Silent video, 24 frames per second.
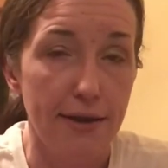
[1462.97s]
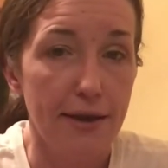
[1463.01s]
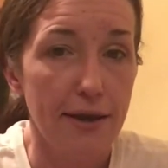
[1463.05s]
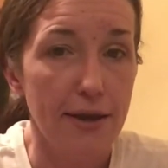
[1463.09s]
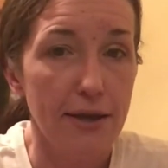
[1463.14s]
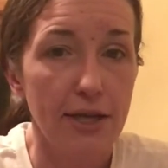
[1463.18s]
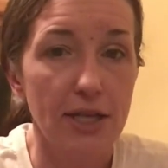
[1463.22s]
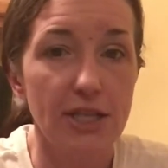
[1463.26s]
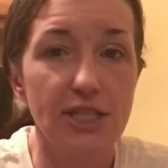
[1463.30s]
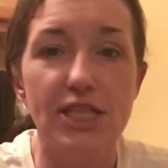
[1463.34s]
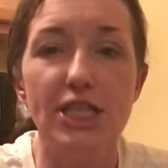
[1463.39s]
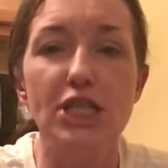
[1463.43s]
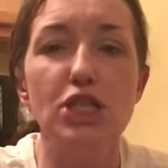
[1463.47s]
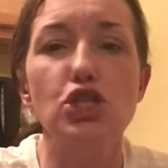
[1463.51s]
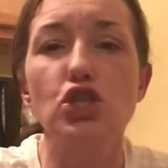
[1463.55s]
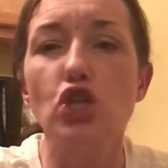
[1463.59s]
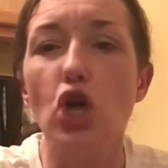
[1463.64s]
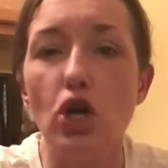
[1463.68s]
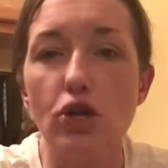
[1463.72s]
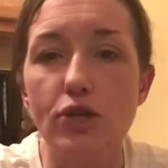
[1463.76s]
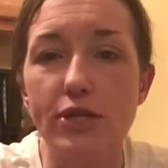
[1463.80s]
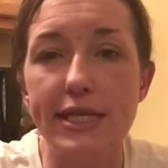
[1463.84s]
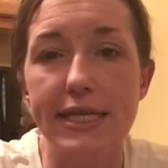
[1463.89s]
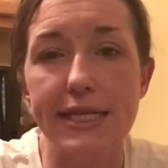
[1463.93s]
because these
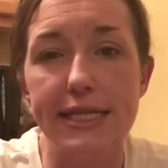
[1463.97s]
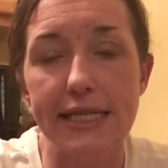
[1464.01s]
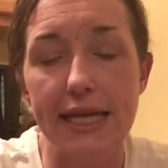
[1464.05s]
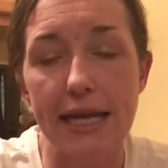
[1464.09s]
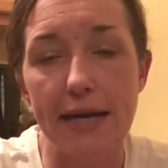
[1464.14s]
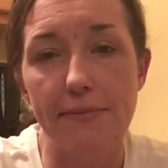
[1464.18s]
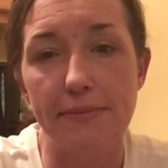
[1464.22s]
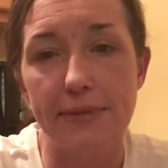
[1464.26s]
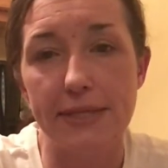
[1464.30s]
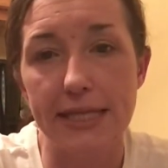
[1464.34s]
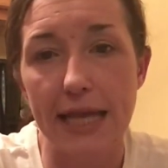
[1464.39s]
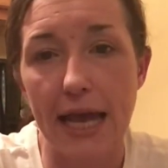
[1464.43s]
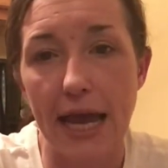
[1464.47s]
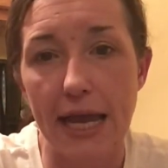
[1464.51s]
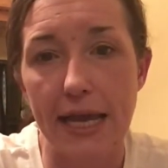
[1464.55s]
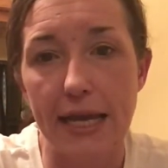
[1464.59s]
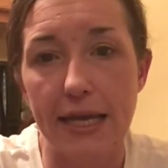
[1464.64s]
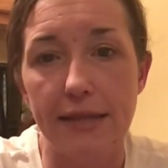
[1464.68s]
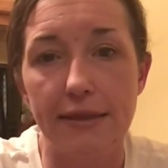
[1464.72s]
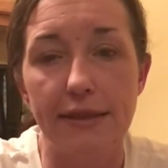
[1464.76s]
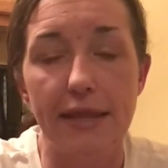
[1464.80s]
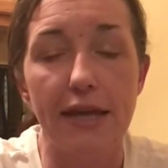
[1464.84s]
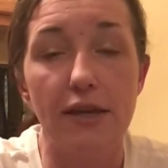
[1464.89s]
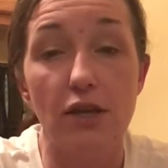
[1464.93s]
nurses kept
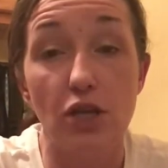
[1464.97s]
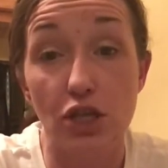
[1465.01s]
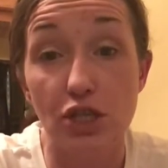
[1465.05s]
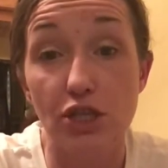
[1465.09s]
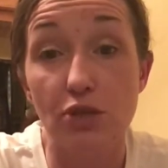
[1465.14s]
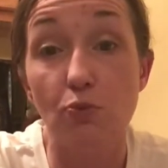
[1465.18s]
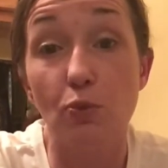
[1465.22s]
saying that because